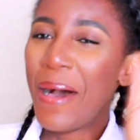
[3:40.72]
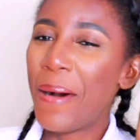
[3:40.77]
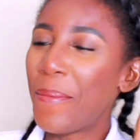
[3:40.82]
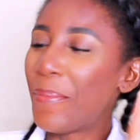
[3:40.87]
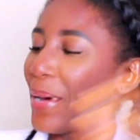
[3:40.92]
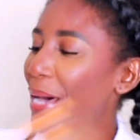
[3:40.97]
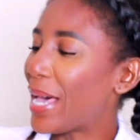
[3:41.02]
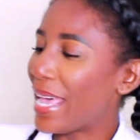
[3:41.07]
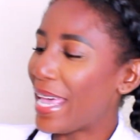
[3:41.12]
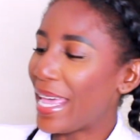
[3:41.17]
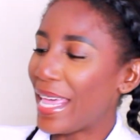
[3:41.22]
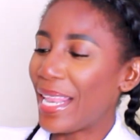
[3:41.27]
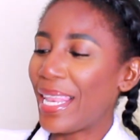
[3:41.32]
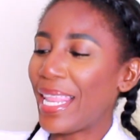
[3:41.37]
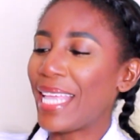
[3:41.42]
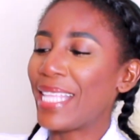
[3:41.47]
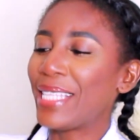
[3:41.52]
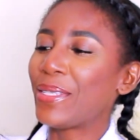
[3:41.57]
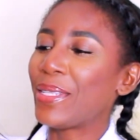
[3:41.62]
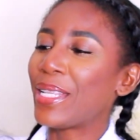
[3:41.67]
But
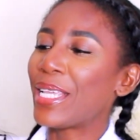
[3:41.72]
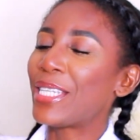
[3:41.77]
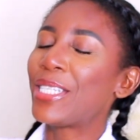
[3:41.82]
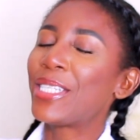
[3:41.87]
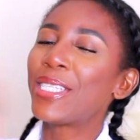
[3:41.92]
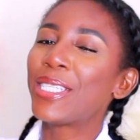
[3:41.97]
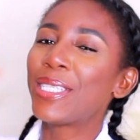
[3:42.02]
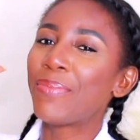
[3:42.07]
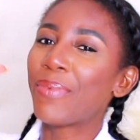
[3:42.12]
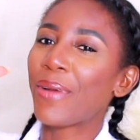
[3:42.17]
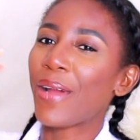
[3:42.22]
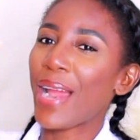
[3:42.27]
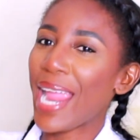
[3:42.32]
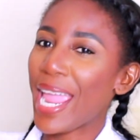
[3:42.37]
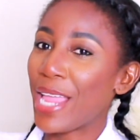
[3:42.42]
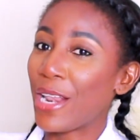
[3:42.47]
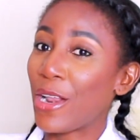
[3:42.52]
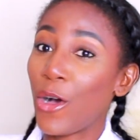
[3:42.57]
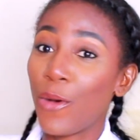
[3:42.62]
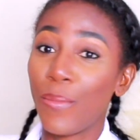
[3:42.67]
let's just
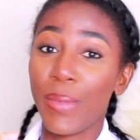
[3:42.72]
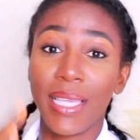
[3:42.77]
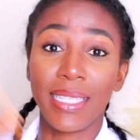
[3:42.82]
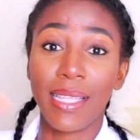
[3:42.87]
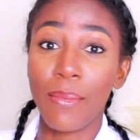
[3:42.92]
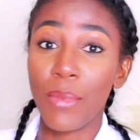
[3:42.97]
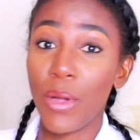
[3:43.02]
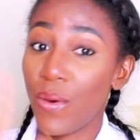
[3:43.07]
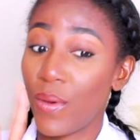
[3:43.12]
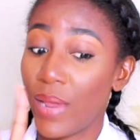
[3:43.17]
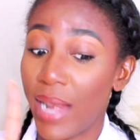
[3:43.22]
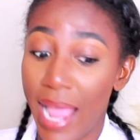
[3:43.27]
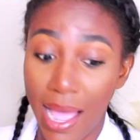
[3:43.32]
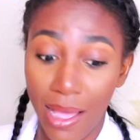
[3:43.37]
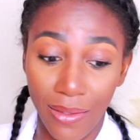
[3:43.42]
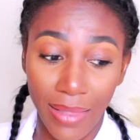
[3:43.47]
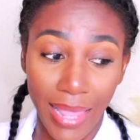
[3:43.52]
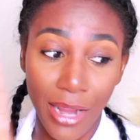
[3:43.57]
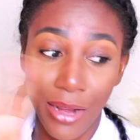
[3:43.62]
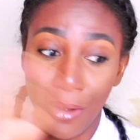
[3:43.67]
pray and hope, because I'm going
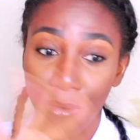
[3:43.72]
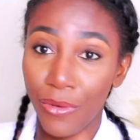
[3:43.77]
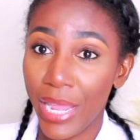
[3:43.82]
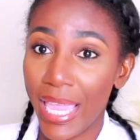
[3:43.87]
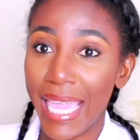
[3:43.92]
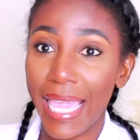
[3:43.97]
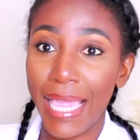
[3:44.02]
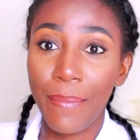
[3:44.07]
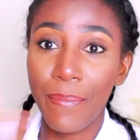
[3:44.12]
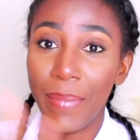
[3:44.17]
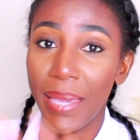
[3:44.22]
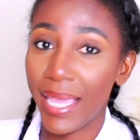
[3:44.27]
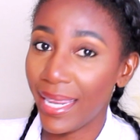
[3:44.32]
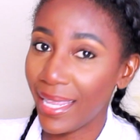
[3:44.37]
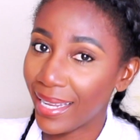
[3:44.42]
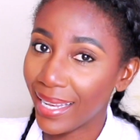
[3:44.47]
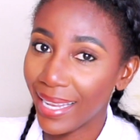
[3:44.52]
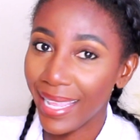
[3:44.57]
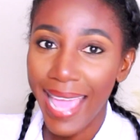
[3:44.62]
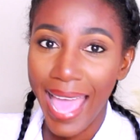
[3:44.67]
out like
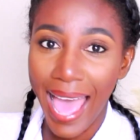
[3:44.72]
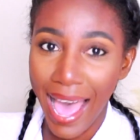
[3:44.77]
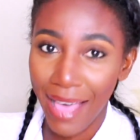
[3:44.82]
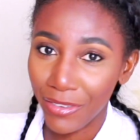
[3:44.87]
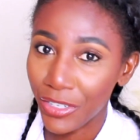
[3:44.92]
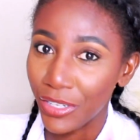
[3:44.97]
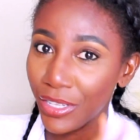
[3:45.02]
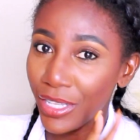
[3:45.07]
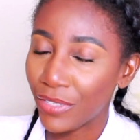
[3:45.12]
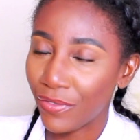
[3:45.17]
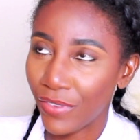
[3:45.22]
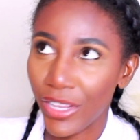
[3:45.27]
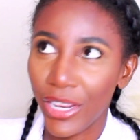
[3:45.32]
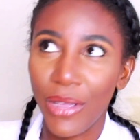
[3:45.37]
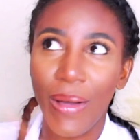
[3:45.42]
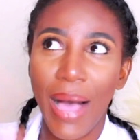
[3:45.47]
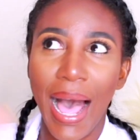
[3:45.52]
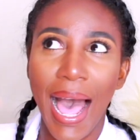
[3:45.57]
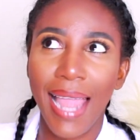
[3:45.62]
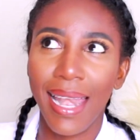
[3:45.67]
immediately after this
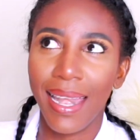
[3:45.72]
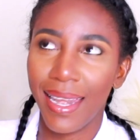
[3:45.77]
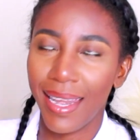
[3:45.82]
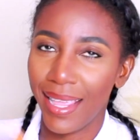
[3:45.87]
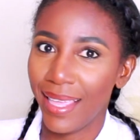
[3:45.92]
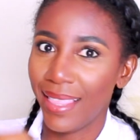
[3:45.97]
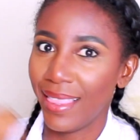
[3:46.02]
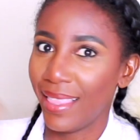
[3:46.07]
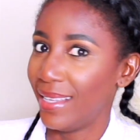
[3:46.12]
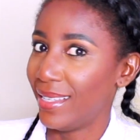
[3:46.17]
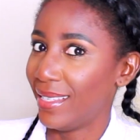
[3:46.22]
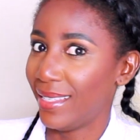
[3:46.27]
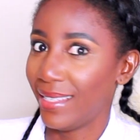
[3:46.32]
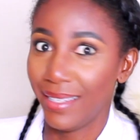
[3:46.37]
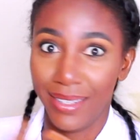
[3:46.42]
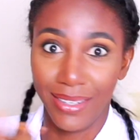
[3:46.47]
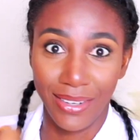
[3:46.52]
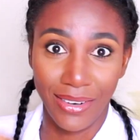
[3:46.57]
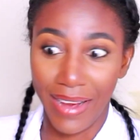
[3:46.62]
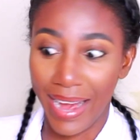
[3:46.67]
video. I need this
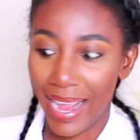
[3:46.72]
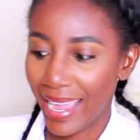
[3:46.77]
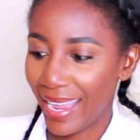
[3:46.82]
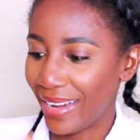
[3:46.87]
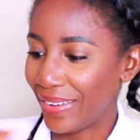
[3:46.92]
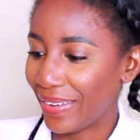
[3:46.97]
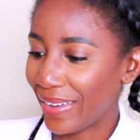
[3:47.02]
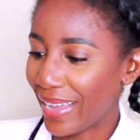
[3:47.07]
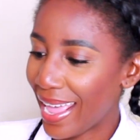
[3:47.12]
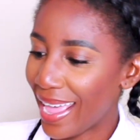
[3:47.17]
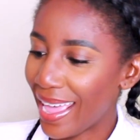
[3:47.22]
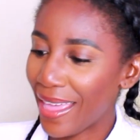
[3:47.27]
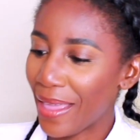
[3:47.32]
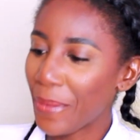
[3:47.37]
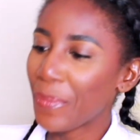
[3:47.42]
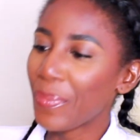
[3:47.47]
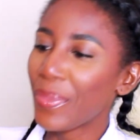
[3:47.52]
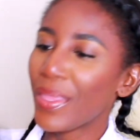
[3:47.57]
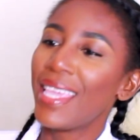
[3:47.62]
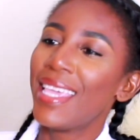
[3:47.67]
to look right,
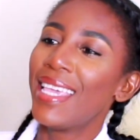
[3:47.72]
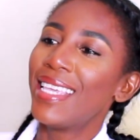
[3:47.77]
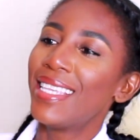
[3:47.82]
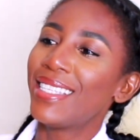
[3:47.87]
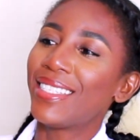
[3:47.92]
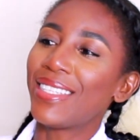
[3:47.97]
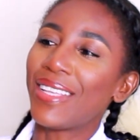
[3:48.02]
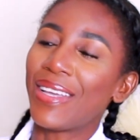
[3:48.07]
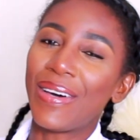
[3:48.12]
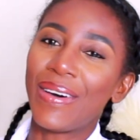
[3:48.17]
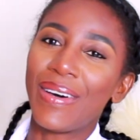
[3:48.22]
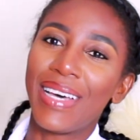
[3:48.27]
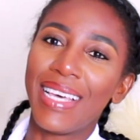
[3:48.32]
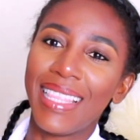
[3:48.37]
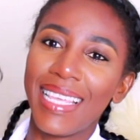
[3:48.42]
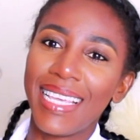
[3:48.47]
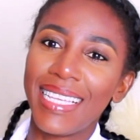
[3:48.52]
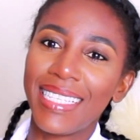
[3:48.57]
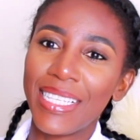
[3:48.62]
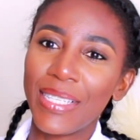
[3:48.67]
okay? So
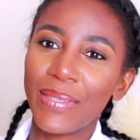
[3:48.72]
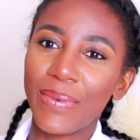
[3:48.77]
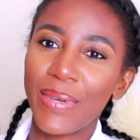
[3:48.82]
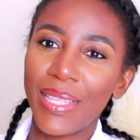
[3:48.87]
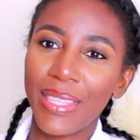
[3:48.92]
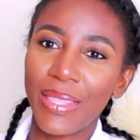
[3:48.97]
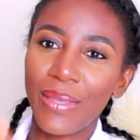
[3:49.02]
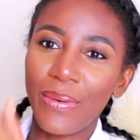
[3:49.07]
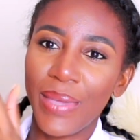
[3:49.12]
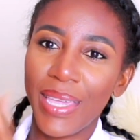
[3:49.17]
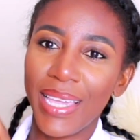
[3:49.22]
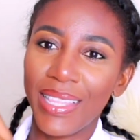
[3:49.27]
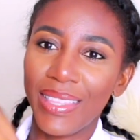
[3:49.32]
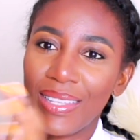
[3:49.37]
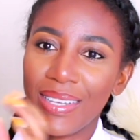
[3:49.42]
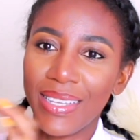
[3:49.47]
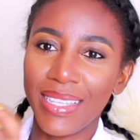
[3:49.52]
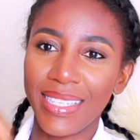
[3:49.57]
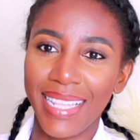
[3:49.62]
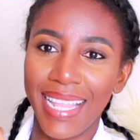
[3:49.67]
this is what the wig
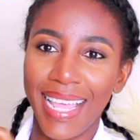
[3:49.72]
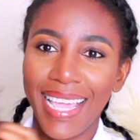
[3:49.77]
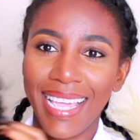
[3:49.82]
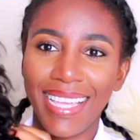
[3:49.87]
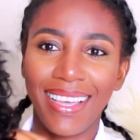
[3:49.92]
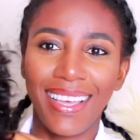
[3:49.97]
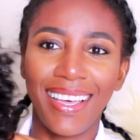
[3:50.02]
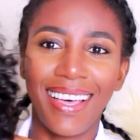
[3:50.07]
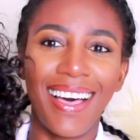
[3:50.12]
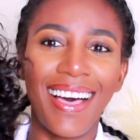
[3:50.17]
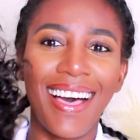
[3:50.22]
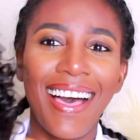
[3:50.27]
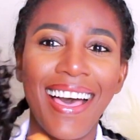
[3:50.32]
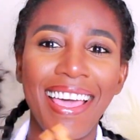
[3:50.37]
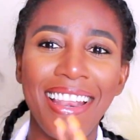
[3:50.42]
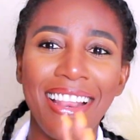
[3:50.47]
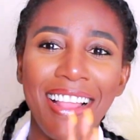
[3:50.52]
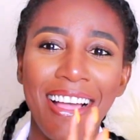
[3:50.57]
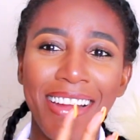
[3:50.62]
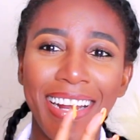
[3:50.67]
looks like.
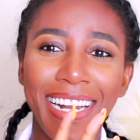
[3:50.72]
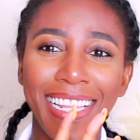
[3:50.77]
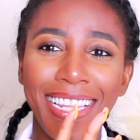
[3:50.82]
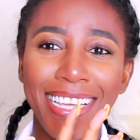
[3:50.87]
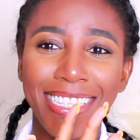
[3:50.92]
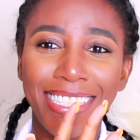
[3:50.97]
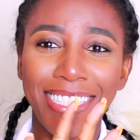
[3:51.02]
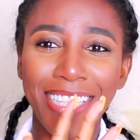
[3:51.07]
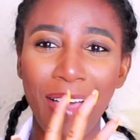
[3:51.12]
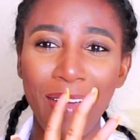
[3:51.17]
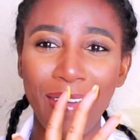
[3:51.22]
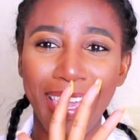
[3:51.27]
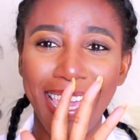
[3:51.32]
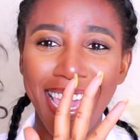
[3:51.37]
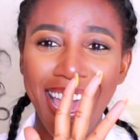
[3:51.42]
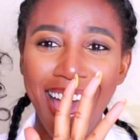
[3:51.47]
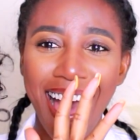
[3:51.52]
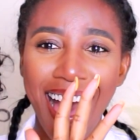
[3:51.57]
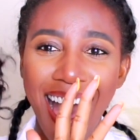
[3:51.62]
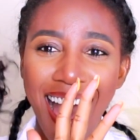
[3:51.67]
Oh, it already looks so
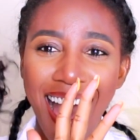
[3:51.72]
cute.